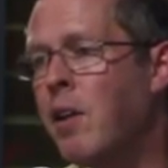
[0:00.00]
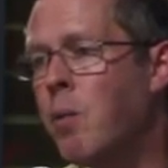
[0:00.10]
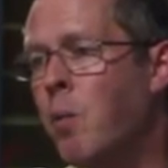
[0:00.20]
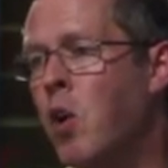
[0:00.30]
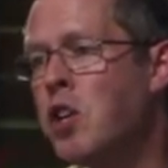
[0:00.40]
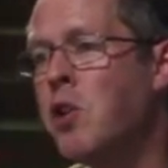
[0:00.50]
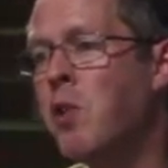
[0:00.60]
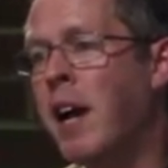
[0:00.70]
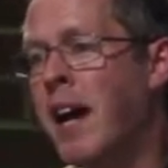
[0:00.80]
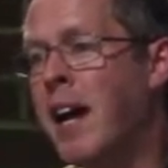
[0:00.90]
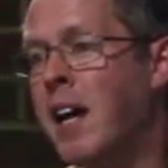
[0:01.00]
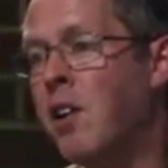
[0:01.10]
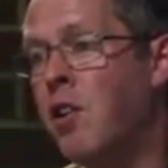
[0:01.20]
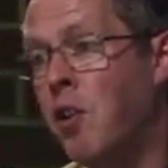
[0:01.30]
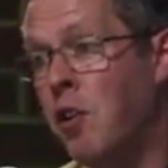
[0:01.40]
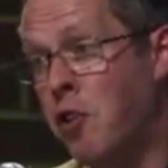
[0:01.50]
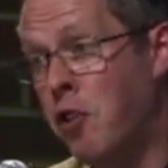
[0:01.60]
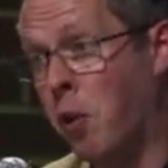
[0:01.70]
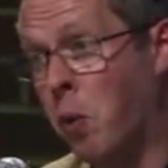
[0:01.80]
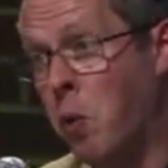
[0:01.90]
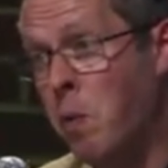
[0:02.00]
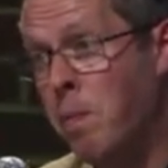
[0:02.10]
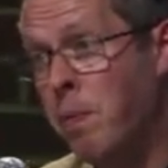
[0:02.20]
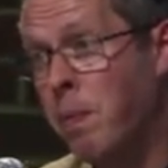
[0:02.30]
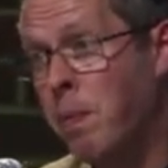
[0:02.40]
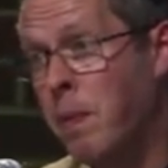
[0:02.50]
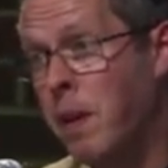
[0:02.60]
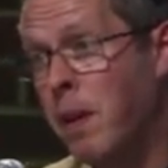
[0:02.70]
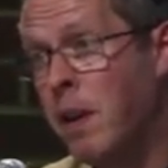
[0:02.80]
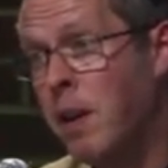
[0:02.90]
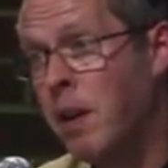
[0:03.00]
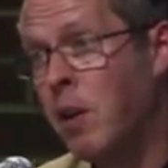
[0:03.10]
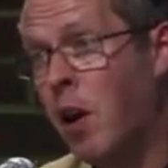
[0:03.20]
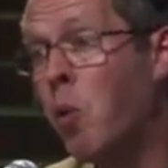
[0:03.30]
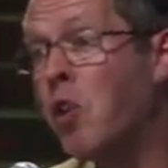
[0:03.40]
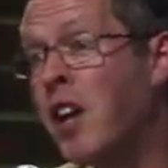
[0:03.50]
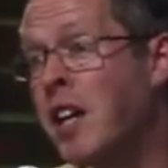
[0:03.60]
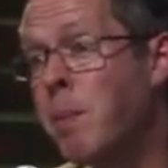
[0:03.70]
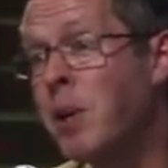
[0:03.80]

what you can do and what data